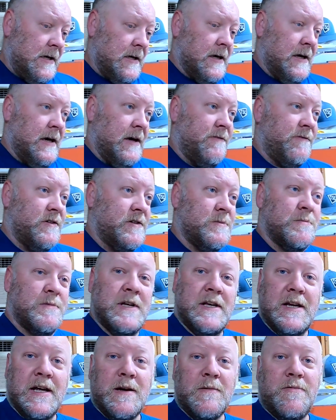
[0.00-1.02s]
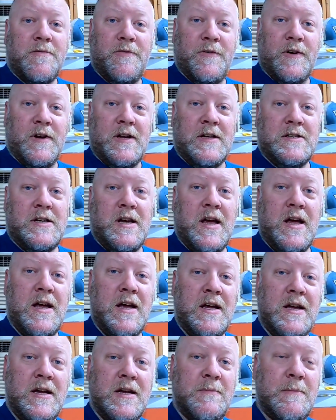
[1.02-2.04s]
for some TW footage.
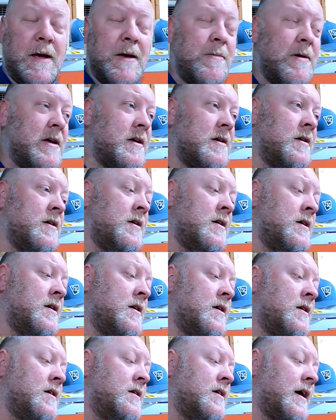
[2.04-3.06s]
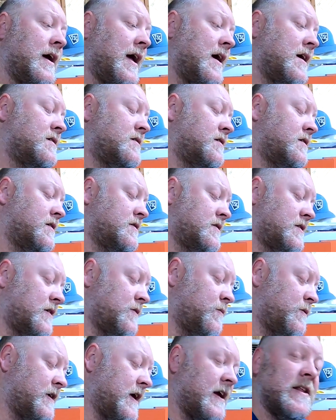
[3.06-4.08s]
Maybe, I guess,
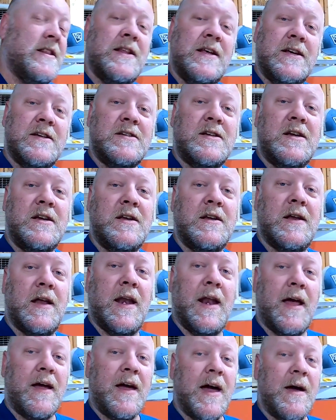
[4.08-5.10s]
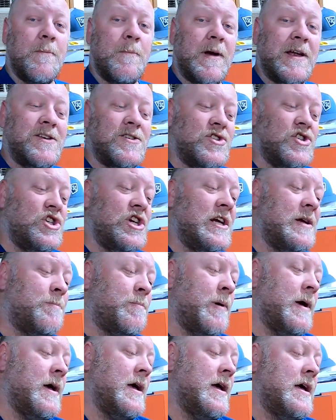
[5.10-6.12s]
since we're taking this. And I got my
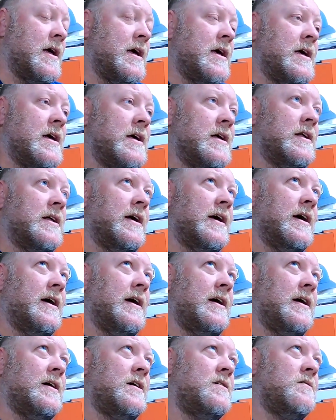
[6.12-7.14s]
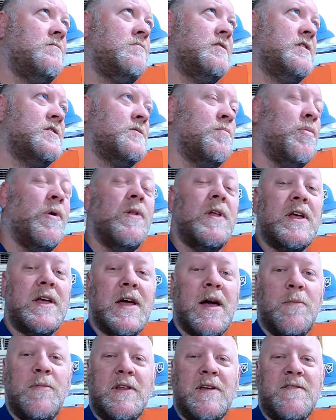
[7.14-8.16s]
Jeep. There's a
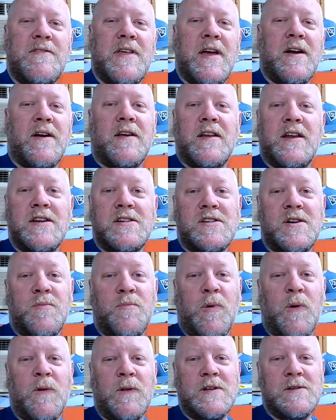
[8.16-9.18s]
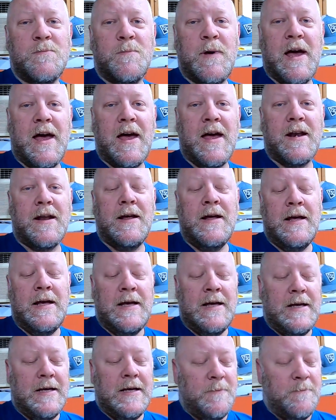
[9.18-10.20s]
pulley. I believe the air conditioner pulley is bad,
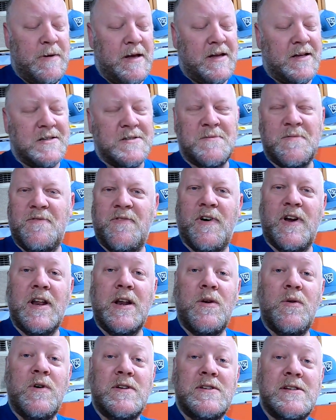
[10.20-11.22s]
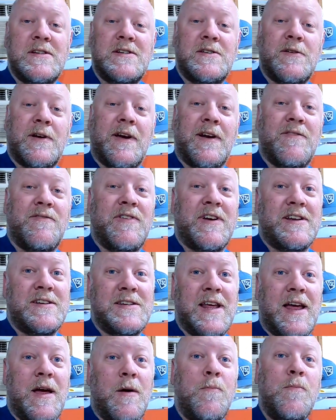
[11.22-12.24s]
making some funny noises, so I gotta fix
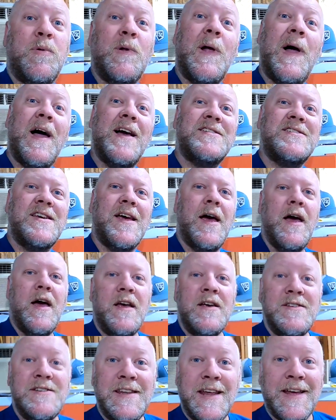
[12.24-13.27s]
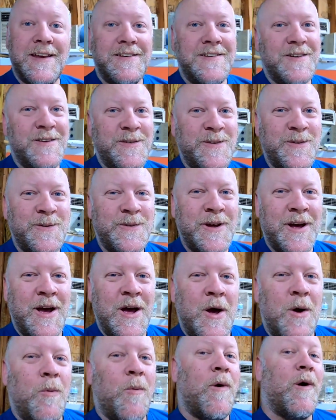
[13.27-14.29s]
that. Plus, stay tuned.
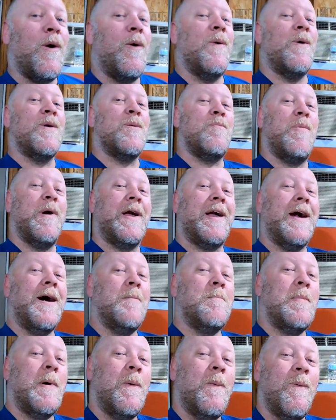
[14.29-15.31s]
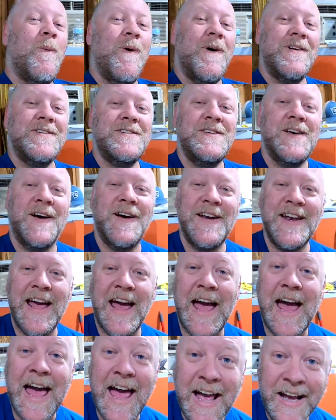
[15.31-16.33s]
We're going to pick up a 1-ton
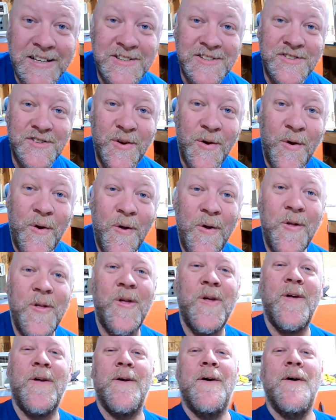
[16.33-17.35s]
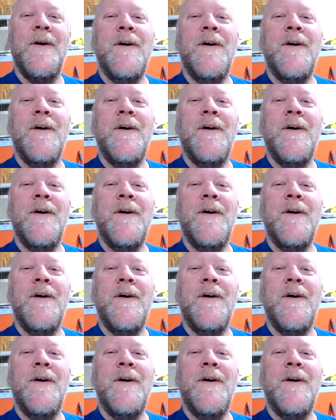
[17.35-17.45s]
axle